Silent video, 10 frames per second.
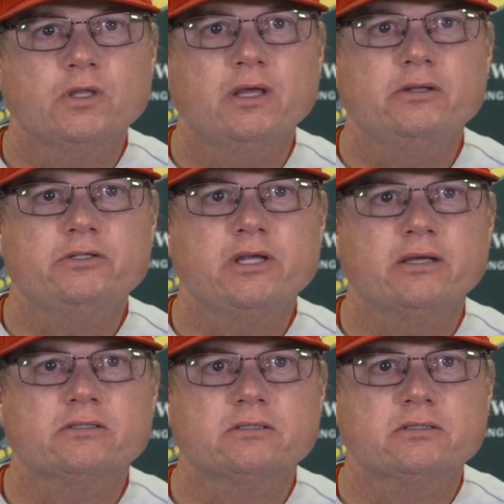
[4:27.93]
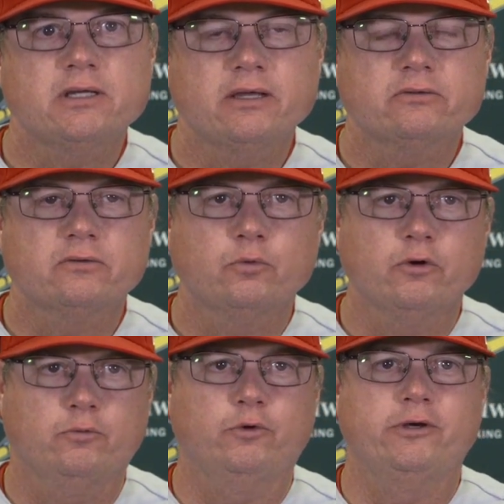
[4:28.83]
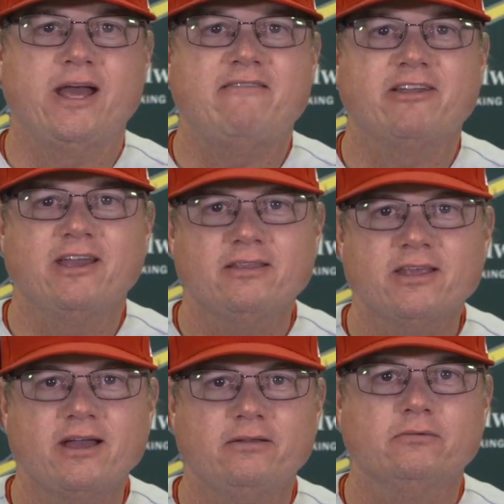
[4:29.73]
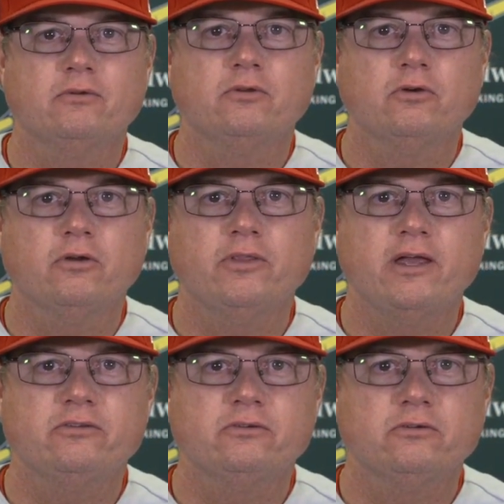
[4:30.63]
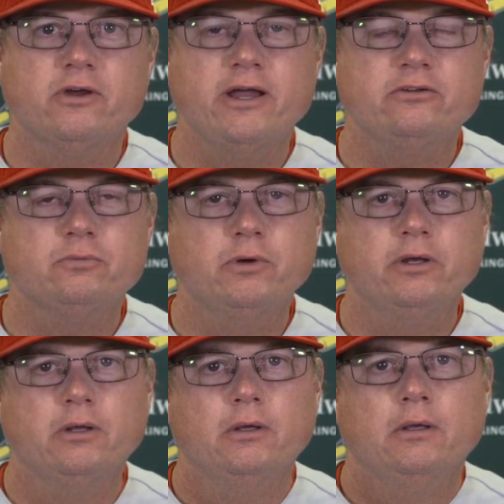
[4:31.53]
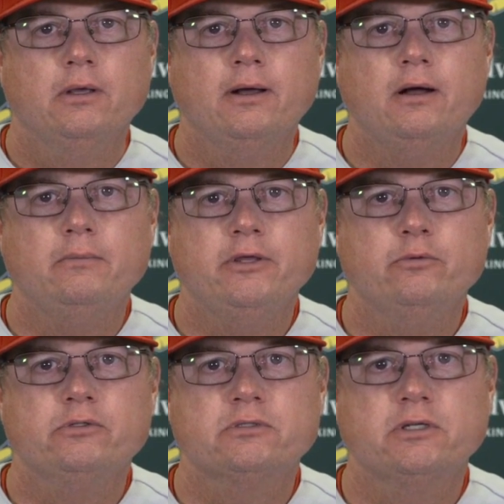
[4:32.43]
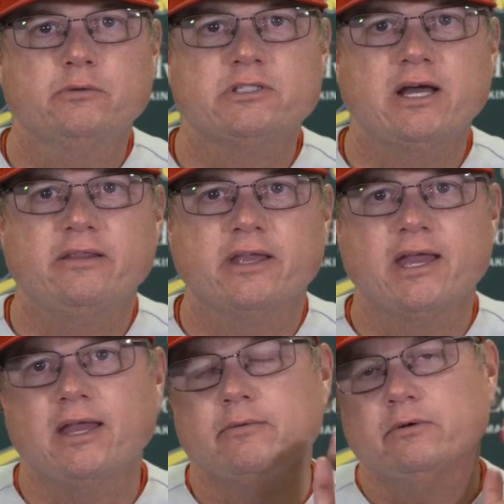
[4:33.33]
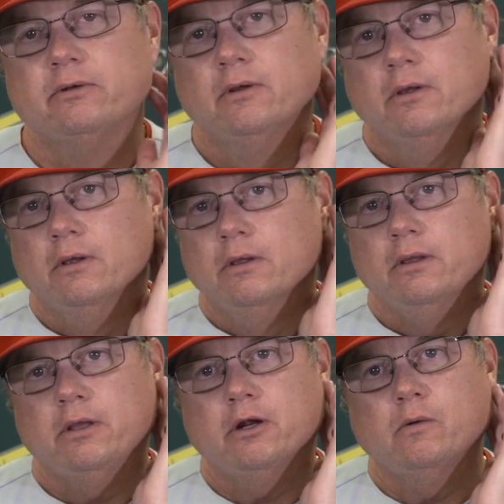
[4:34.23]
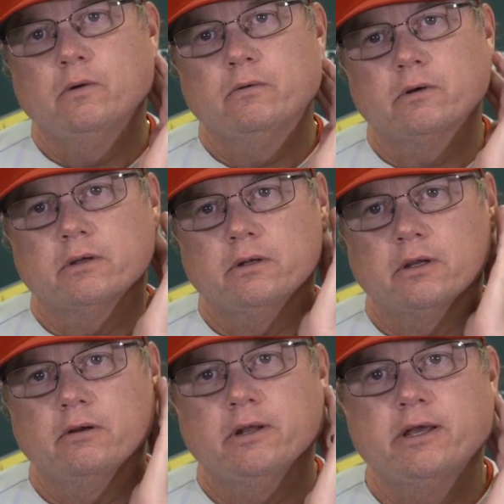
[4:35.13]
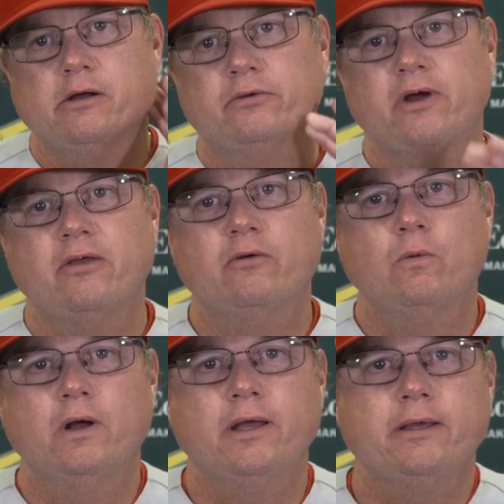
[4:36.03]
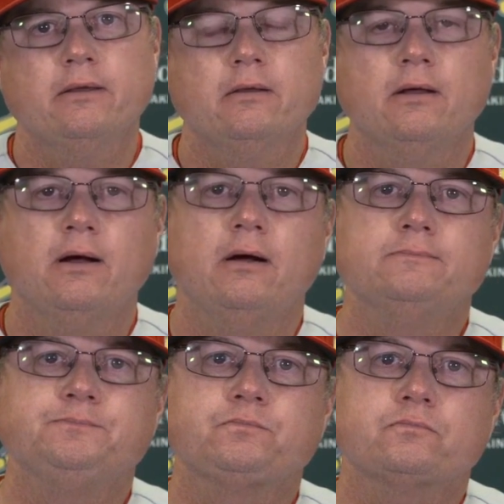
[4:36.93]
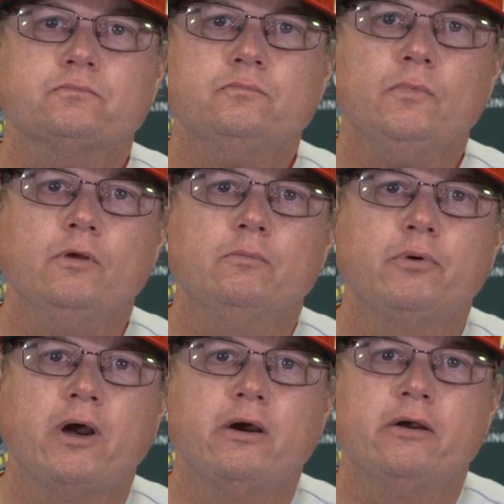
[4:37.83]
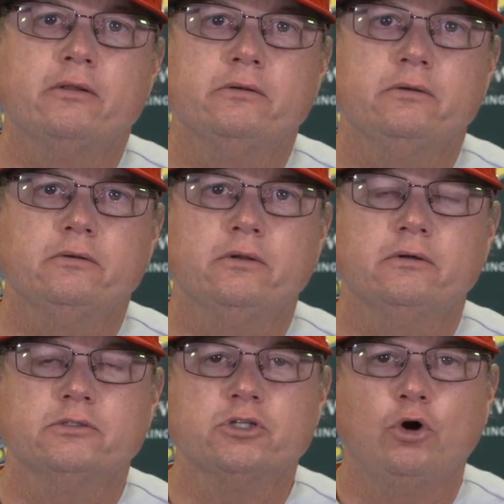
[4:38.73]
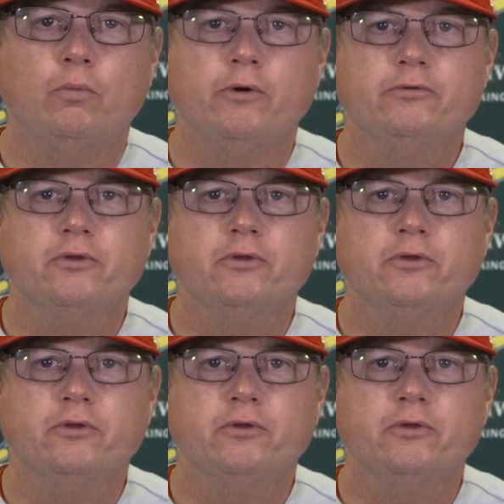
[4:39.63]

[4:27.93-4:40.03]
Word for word: Yeah, Jack's. We're navigating that during that stretch, but he was out of the game, and you know we were going to go to Hells either way prior to Dylan's homer.